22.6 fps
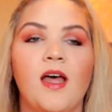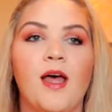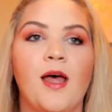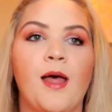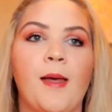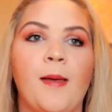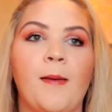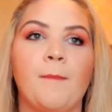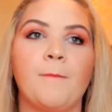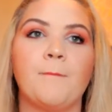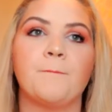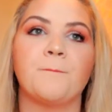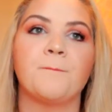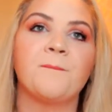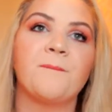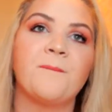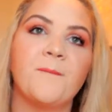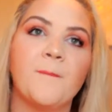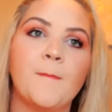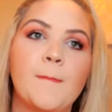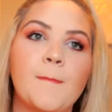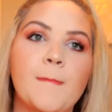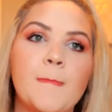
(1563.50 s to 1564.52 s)
But
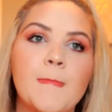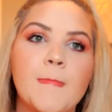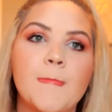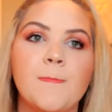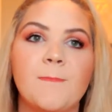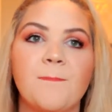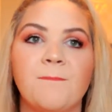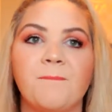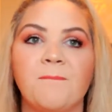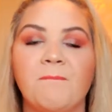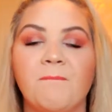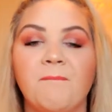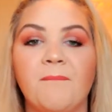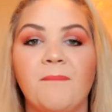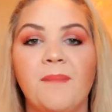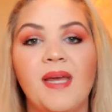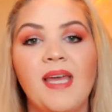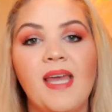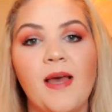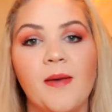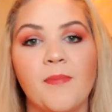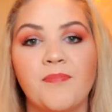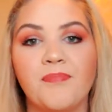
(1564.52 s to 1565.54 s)

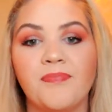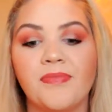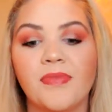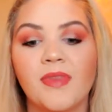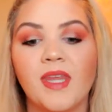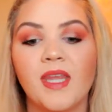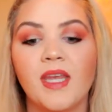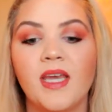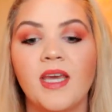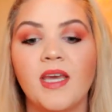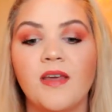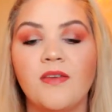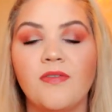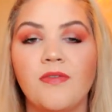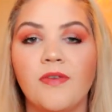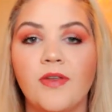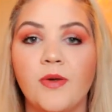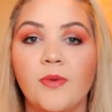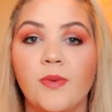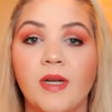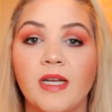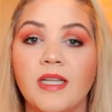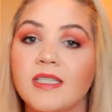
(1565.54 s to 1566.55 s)
yeah, if
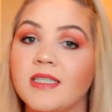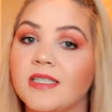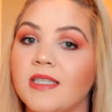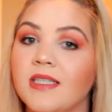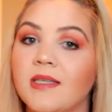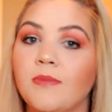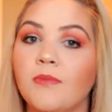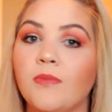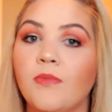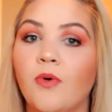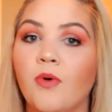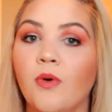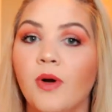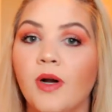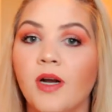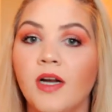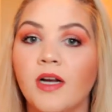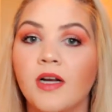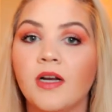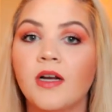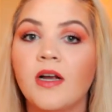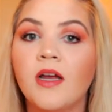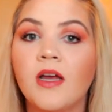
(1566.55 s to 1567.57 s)
you want to see
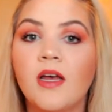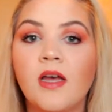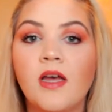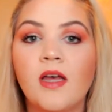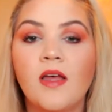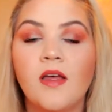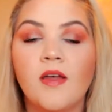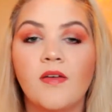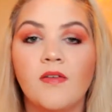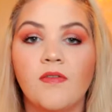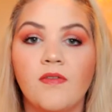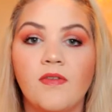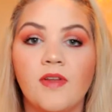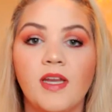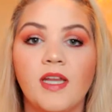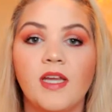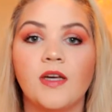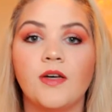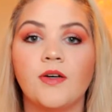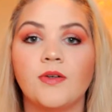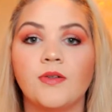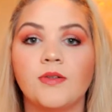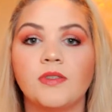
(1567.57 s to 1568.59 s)
more
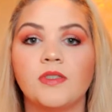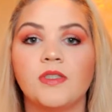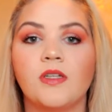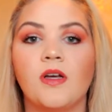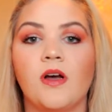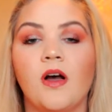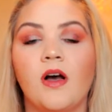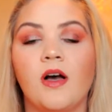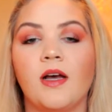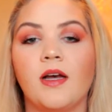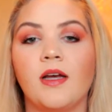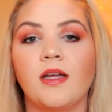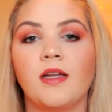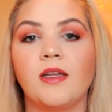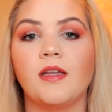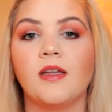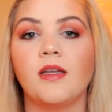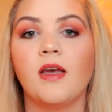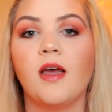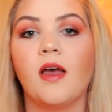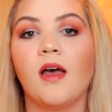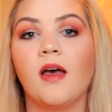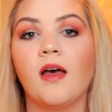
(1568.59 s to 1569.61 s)
videos
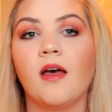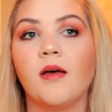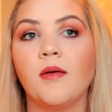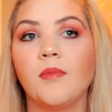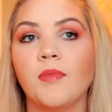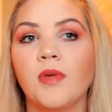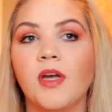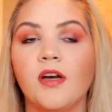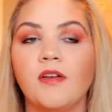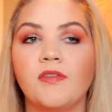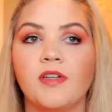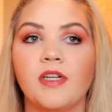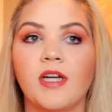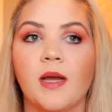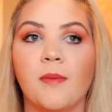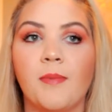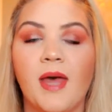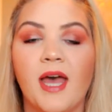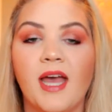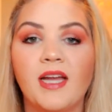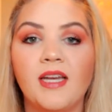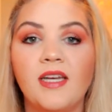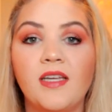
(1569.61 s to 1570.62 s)
on covering
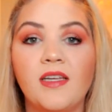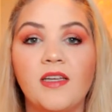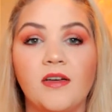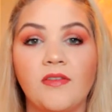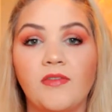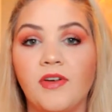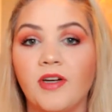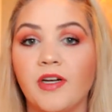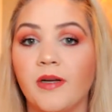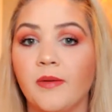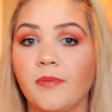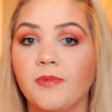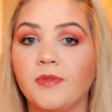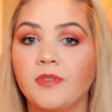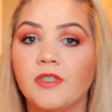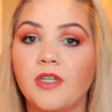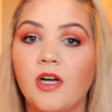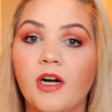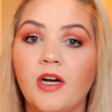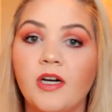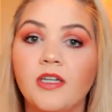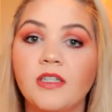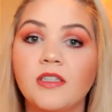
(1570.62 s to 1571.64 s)
up acne, covering up
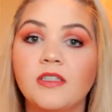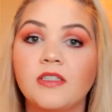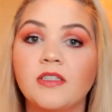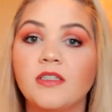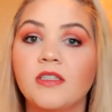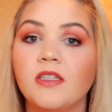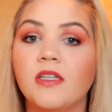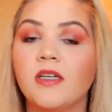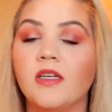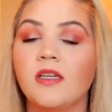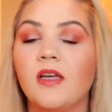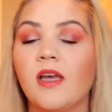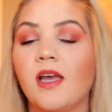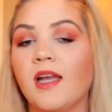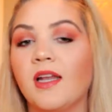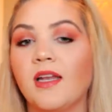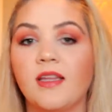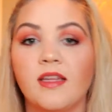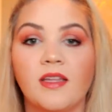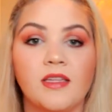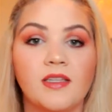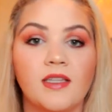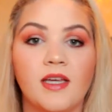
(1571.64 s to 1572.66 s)
scars,
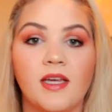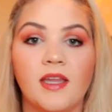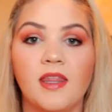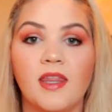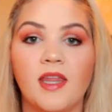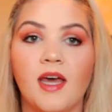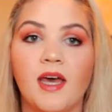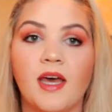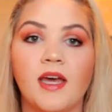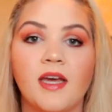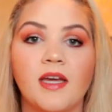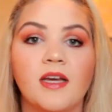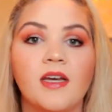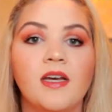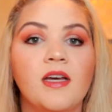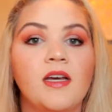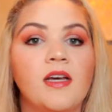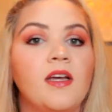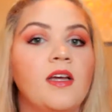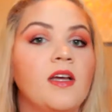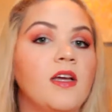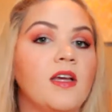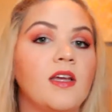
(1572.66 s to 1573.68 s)
anything like that,
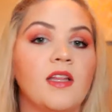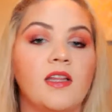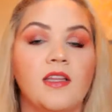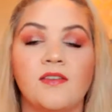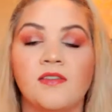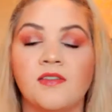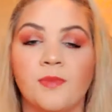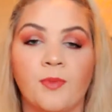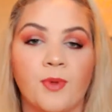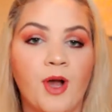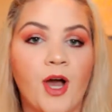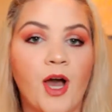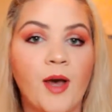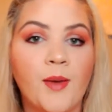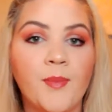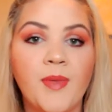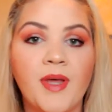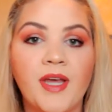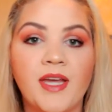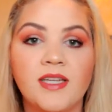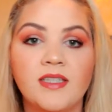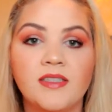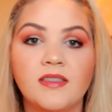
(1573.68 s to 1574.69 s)
leave some
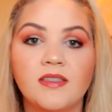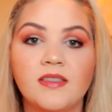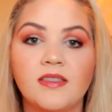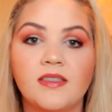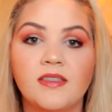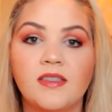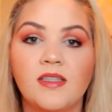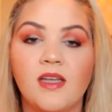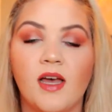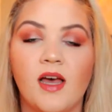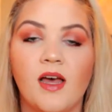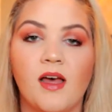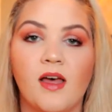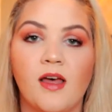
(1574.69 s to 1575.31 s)
comments.